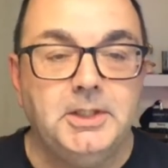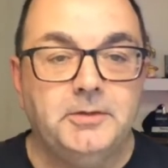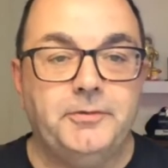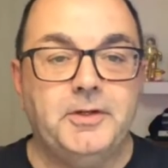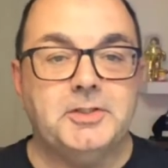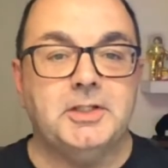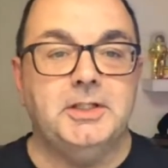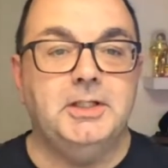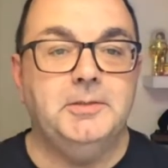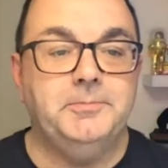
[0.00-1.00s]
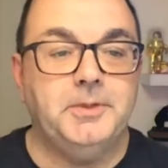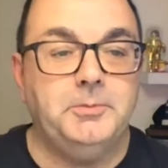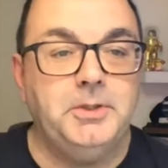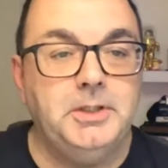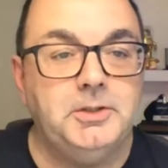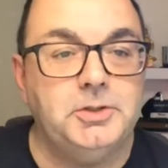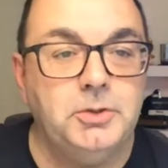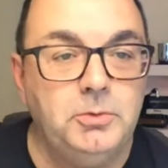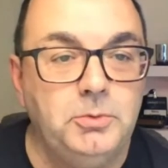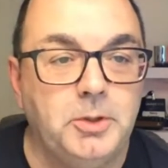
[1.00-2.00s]
firstly, um, I want to
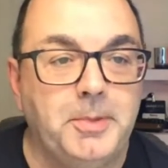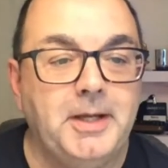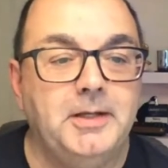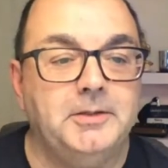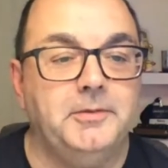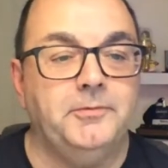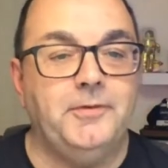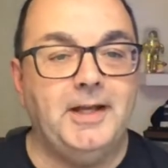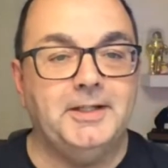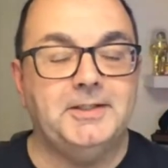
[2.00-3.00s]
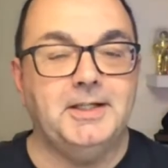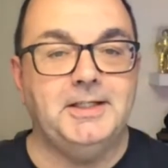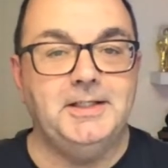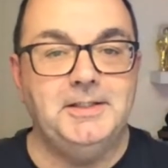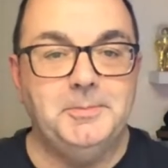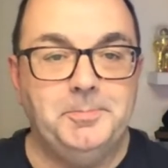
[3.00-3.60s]
talk about validating your